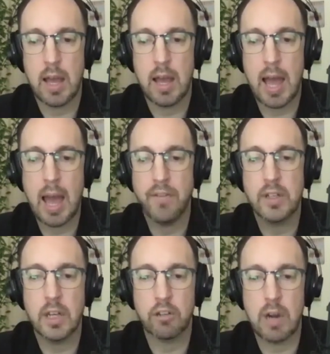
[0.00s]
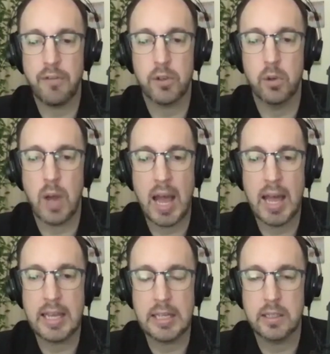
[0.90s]
having a graphical
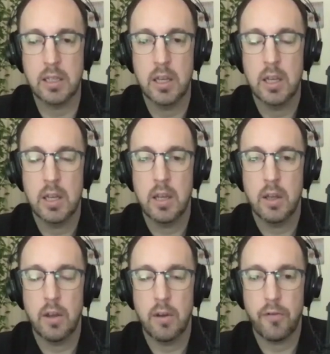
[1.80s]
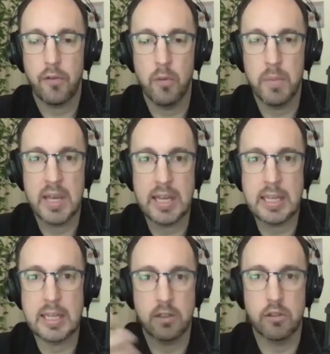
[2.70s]
aid for
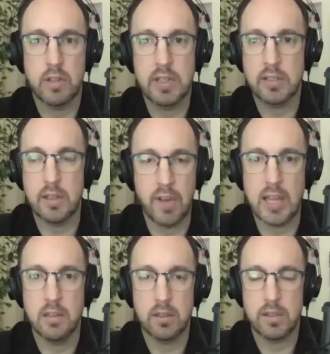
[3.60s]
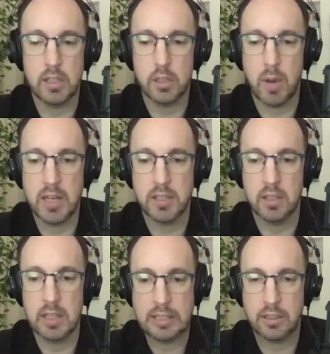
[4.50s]
me during this event situation
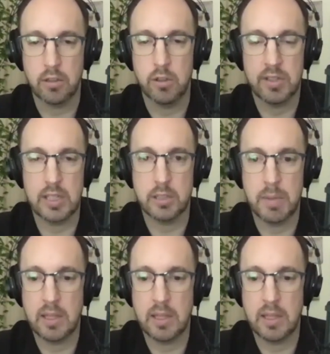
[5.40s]
is going to assist me.